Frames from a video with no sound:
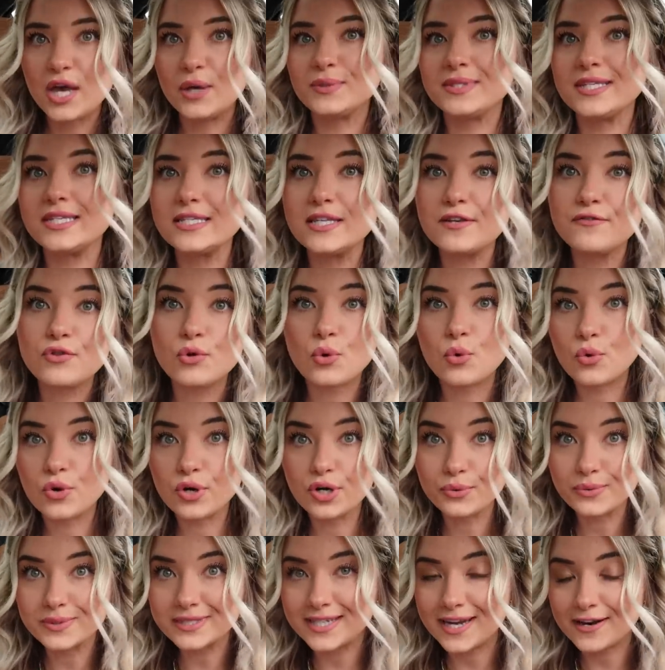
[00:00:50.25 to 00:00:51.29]
It was as if the
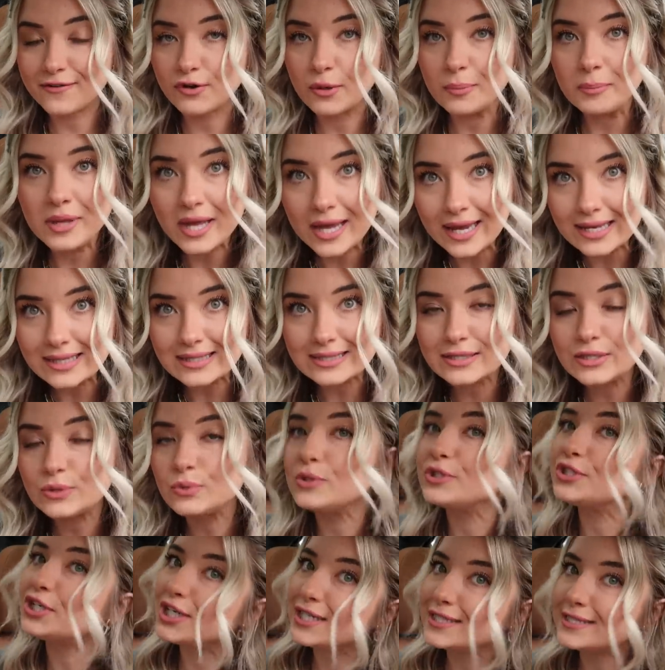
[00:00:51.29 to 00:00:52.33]
order was never placed.
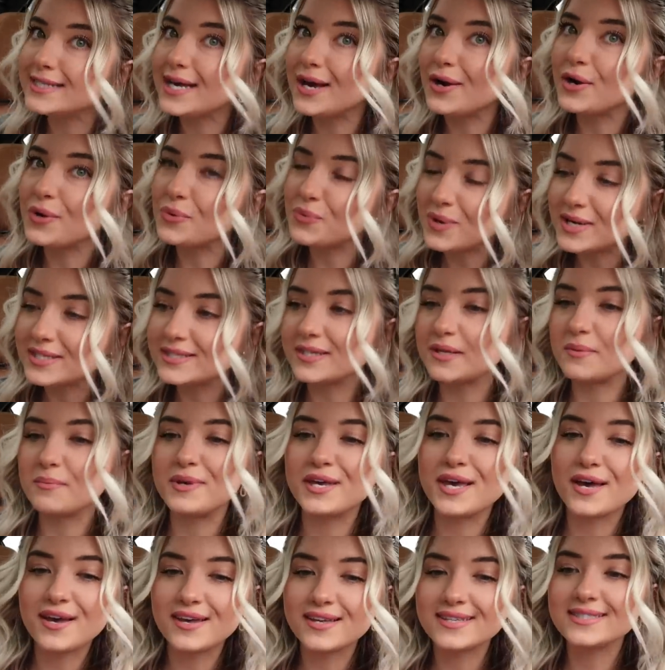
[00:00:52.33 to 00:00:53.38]
Well, turns out it wasn't
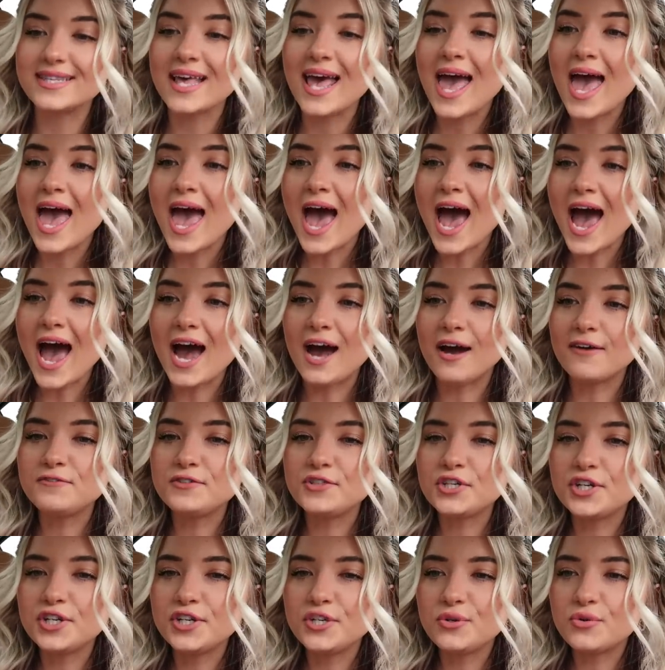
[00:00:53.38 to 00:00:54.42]
because
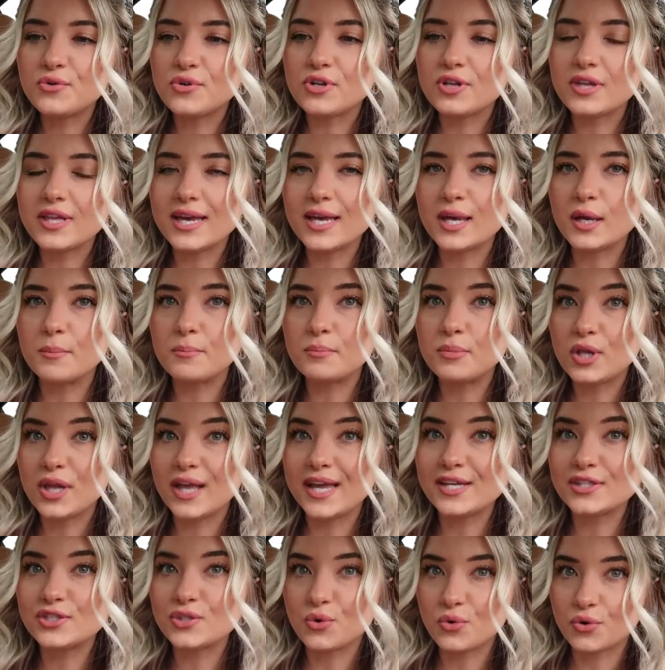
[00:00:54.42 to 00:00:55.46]
after you click
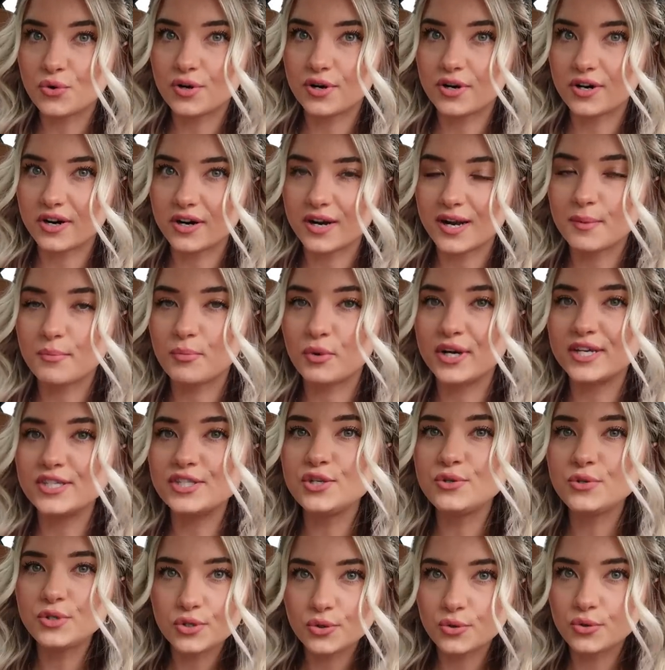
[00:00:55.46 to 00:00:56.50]
place order, it brings
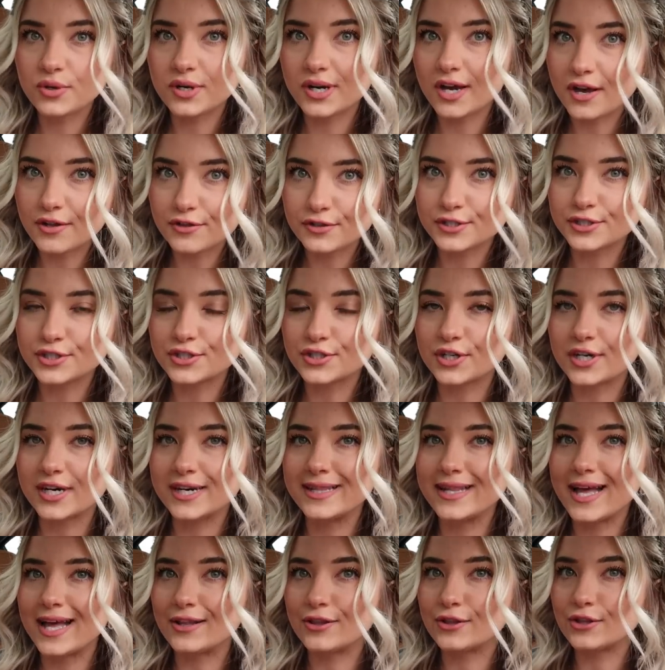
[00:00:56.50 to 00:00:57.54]
you to another
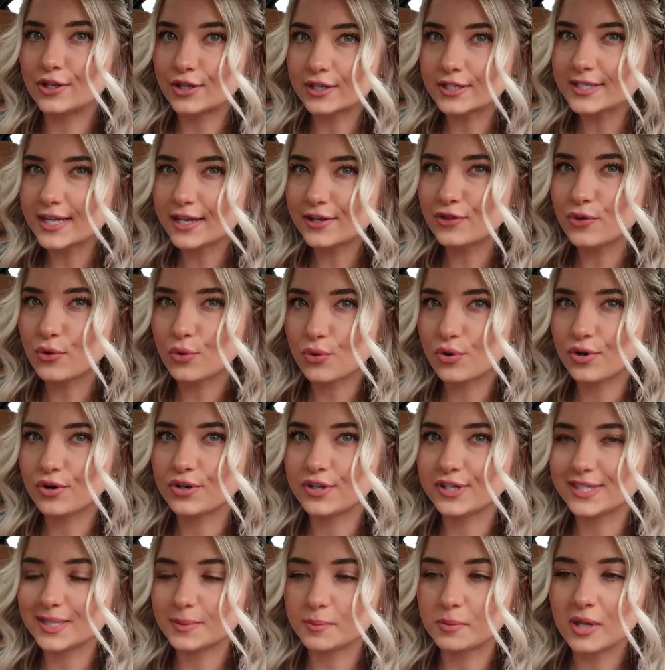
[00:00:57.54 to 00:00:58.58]
screen that looks like the
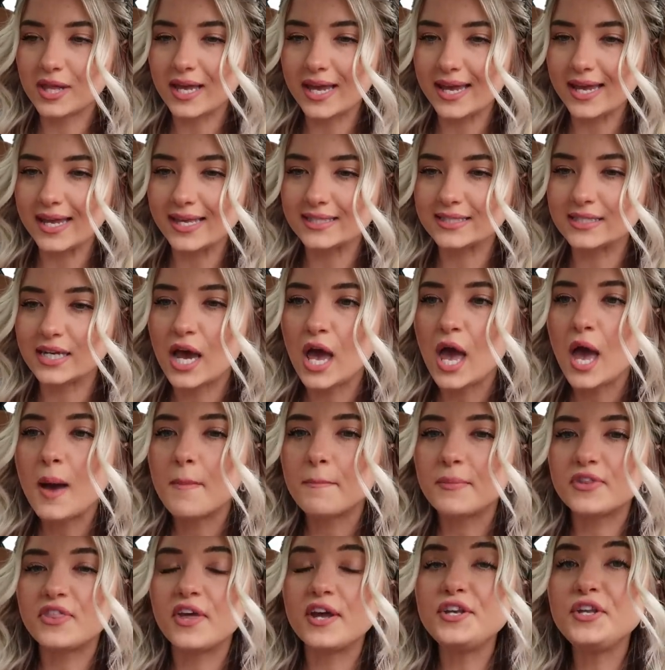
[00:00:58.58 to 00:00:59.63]
order is placed,
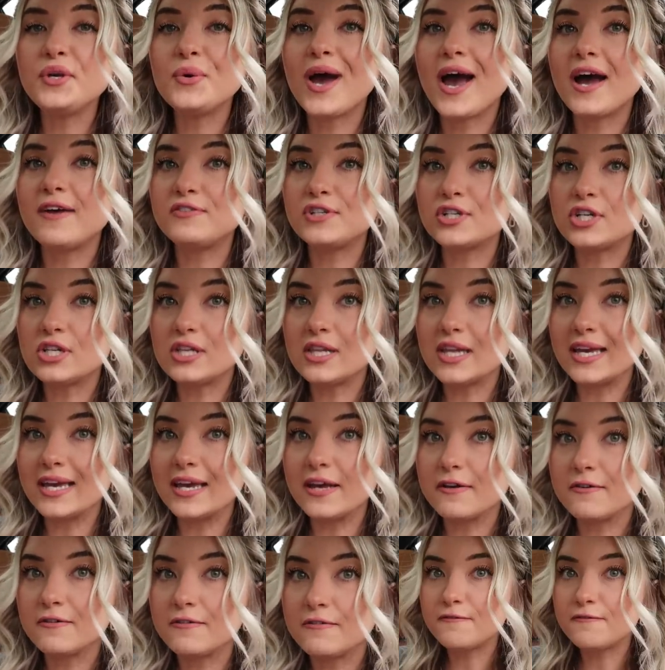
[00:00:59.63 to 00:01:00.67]
but then you have to
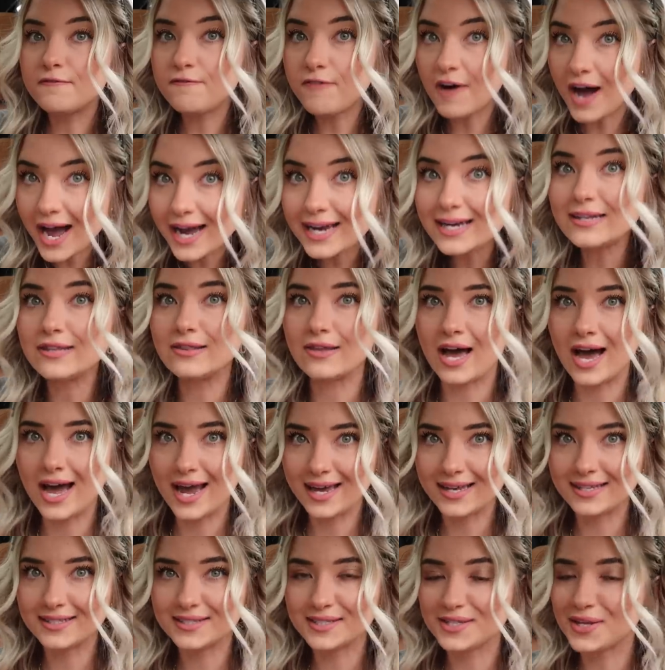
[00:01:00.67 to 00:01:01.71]
click
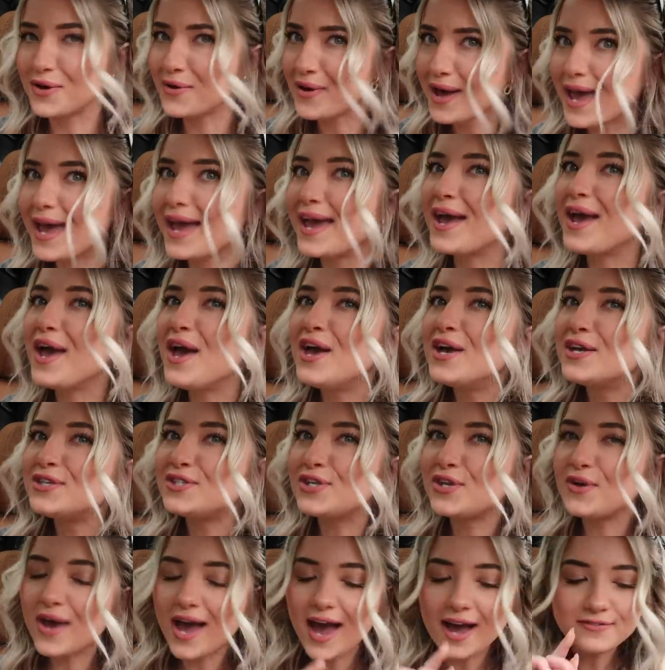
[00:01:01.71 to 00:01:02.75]
finalize, okay?
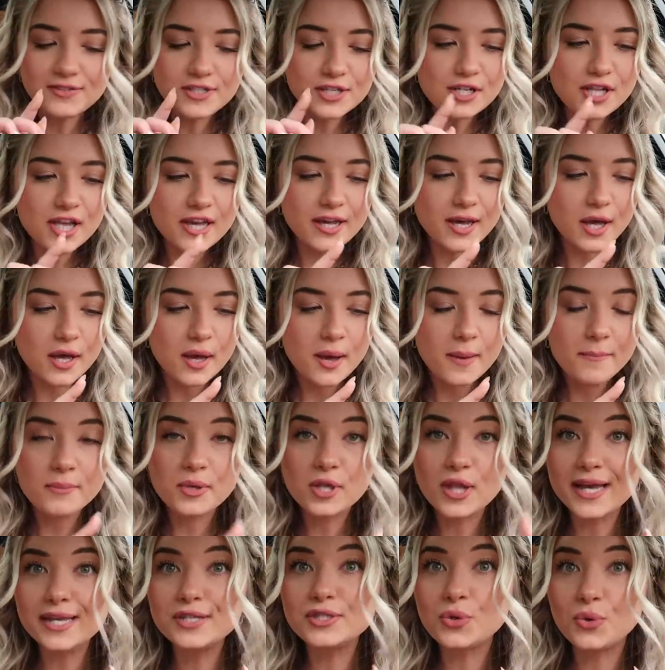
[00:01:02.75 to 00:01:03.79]
So you have to click
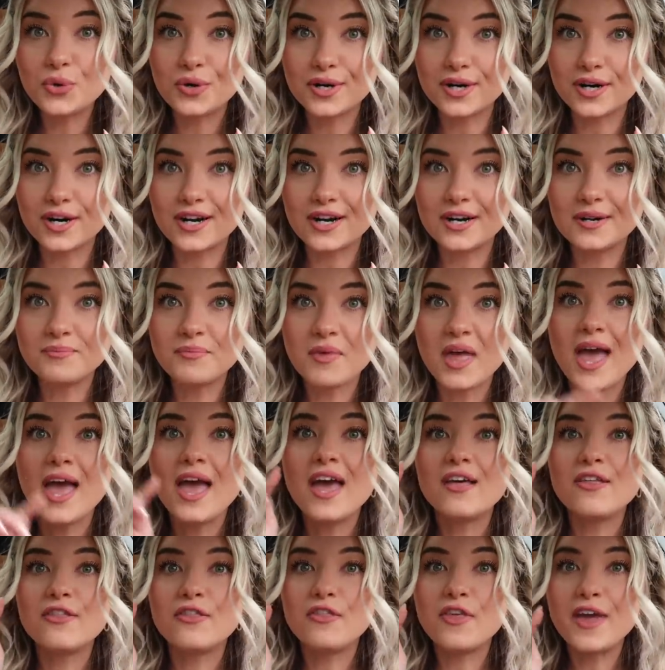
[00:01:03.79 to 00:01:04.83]
place order,
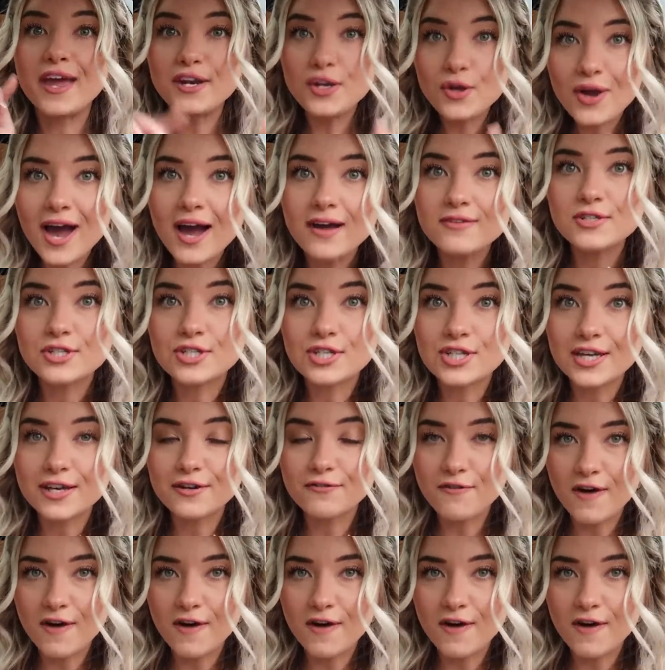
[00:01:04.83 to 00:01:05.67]
then you have to click